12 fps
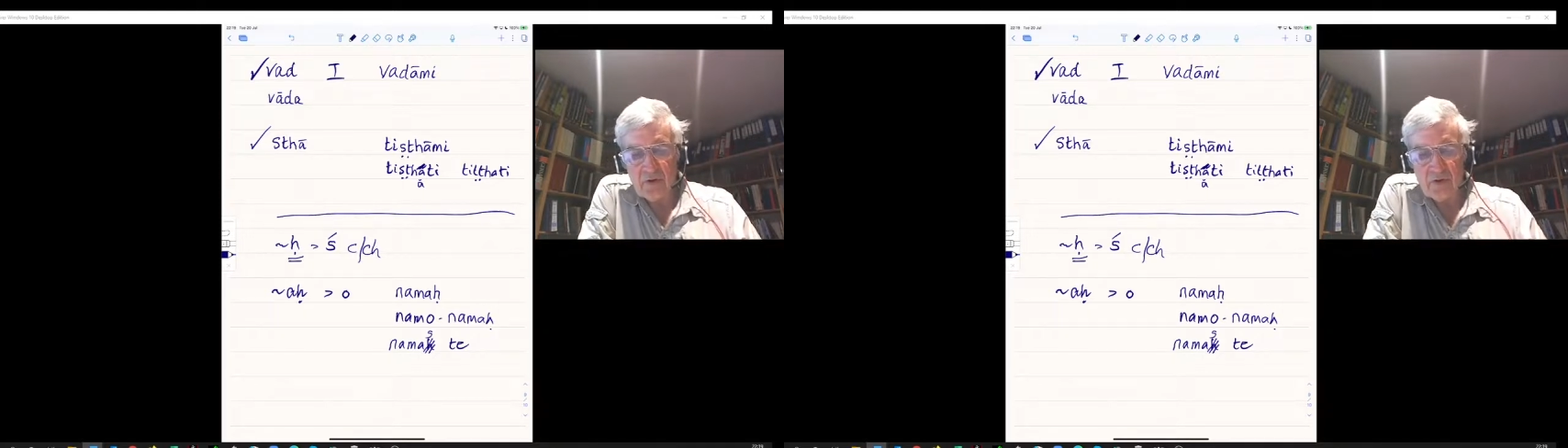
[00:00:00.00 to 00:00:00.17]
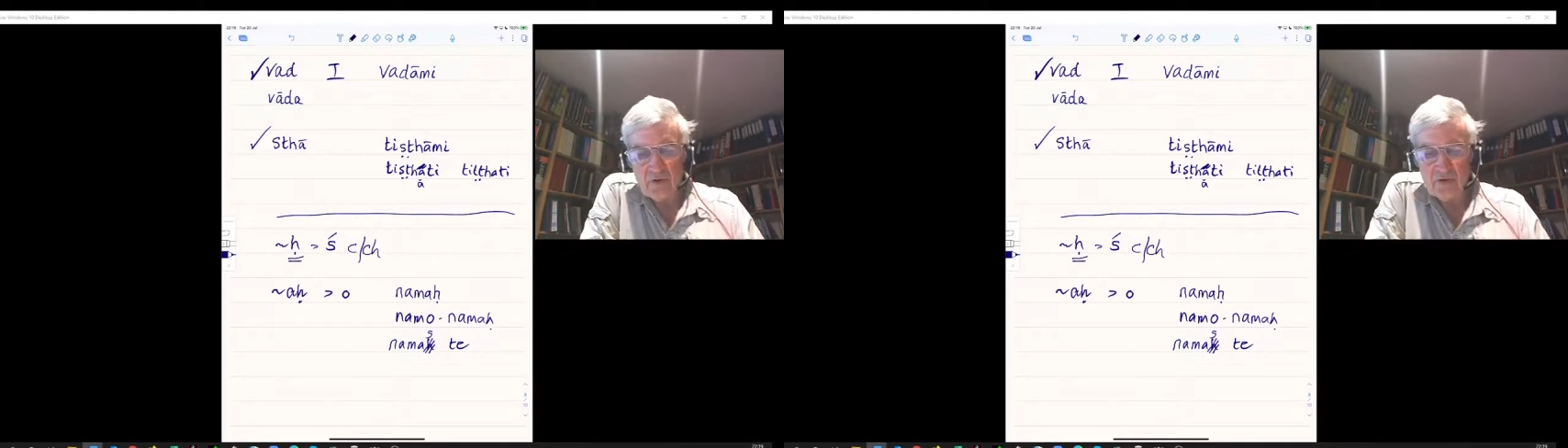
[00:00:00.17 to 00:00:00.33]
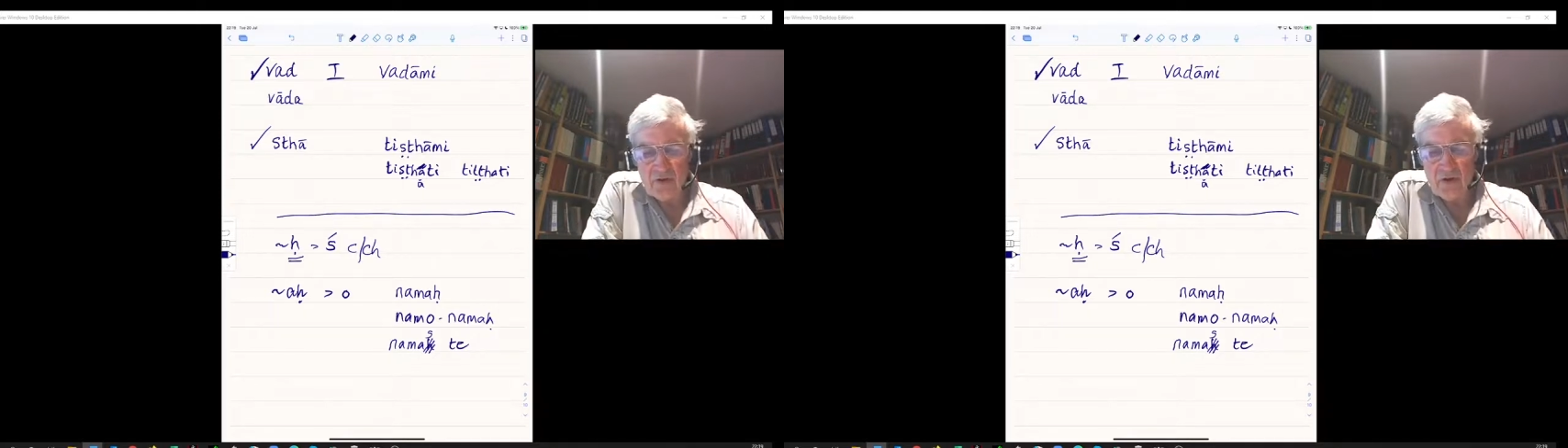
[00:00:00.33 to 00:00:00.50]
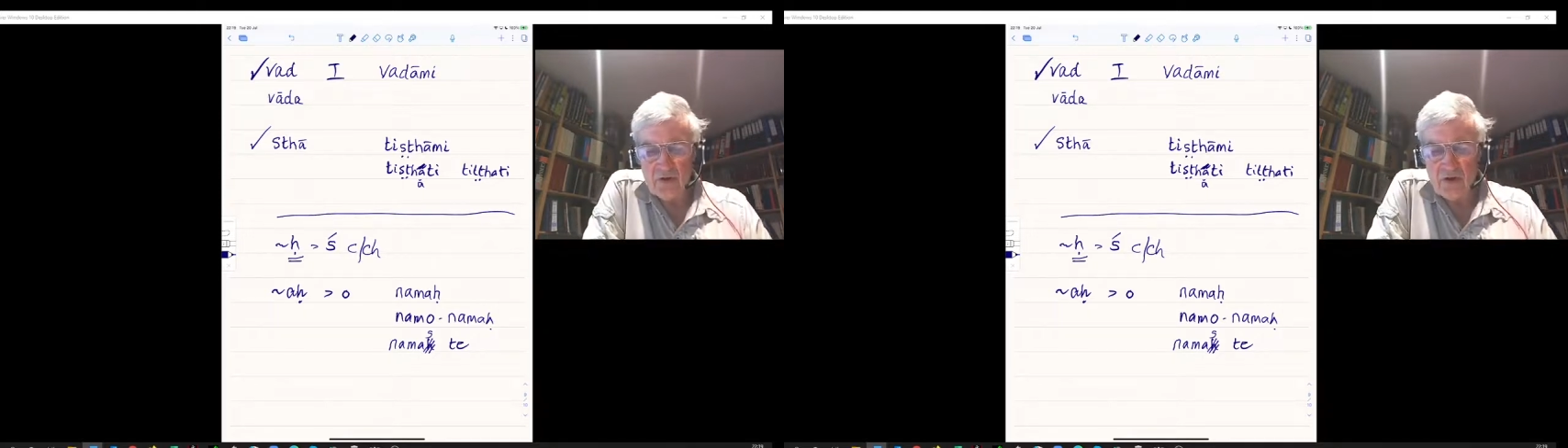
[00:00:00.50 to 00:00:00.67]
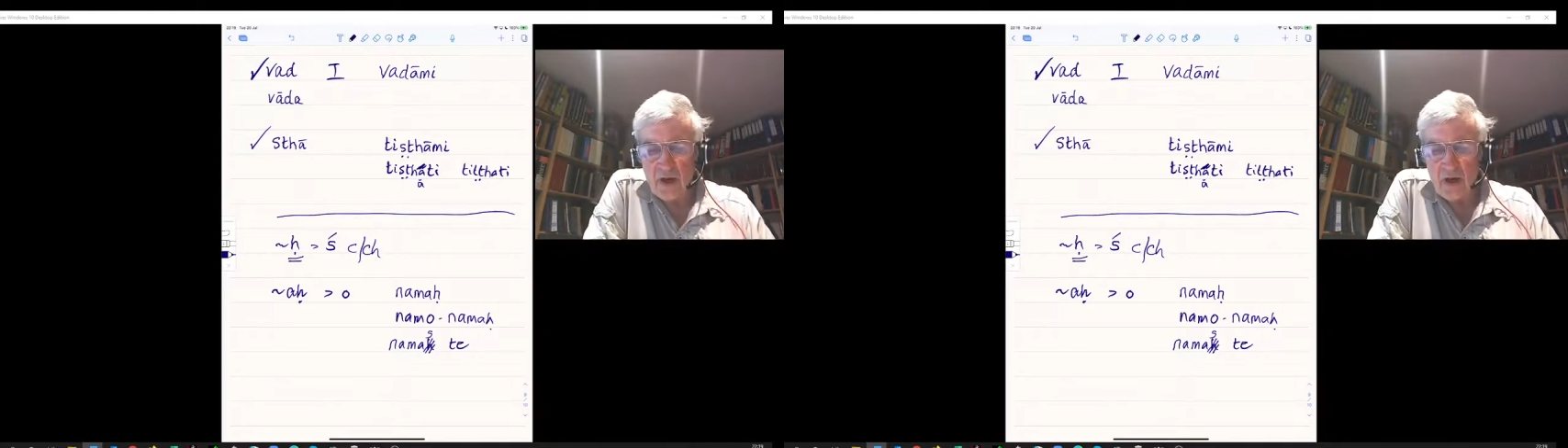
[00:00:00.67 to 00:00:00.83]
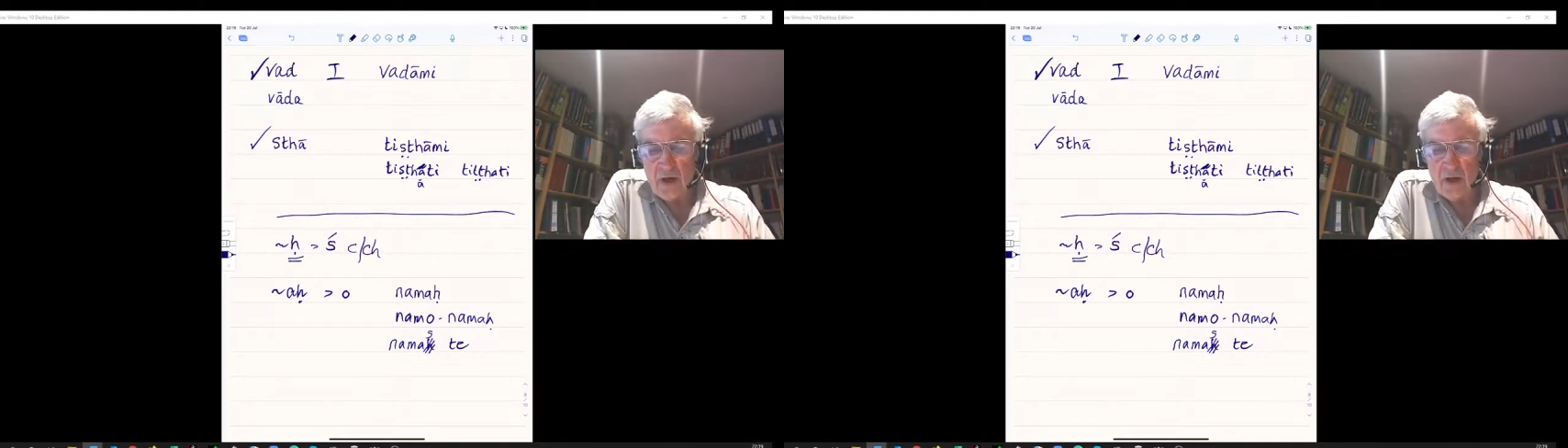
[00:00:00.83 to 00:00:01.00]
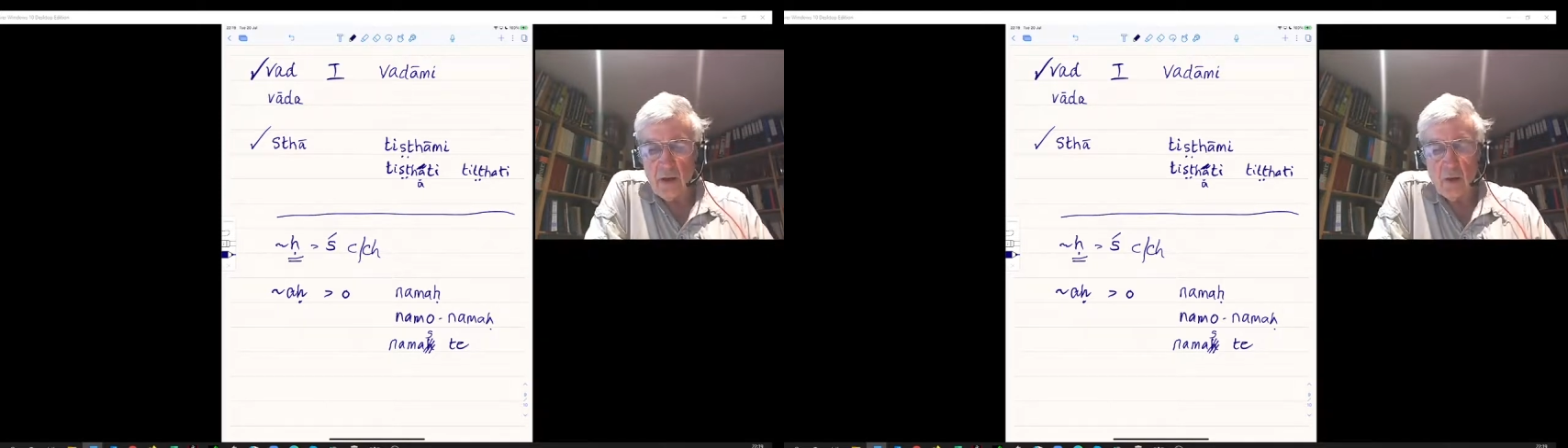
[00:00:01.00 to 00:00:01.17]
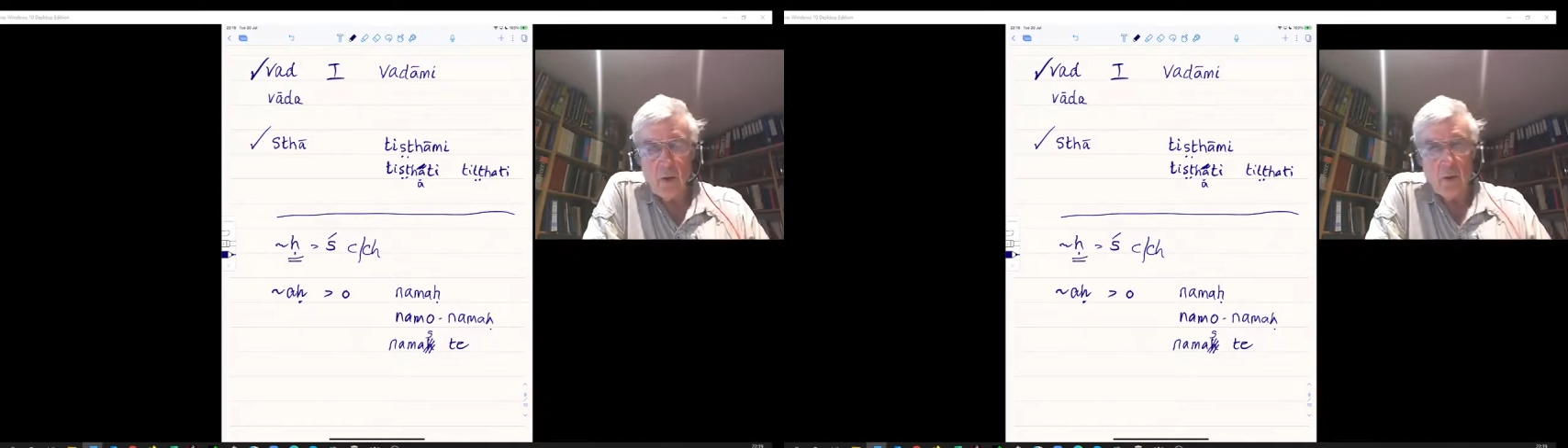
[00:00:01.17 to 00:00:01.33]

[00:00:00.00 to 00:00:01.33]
So 6a,